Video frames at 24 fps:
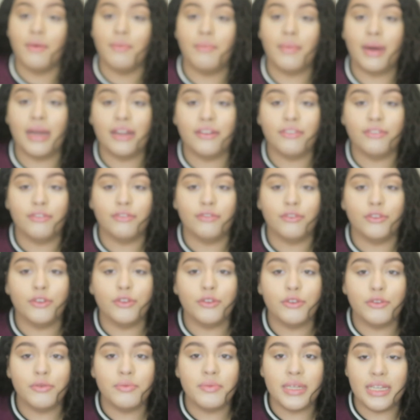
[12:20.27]
My
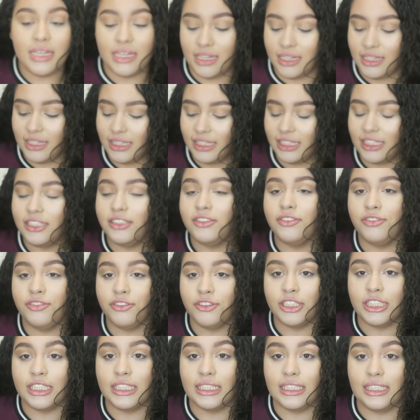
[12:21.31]
room is
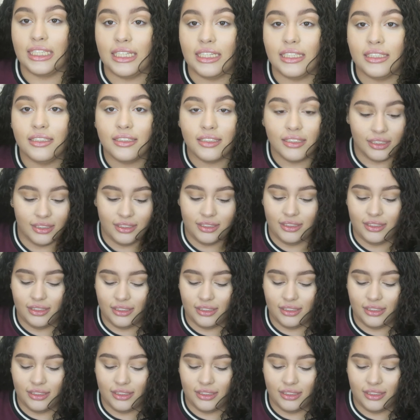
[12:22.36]
freezing.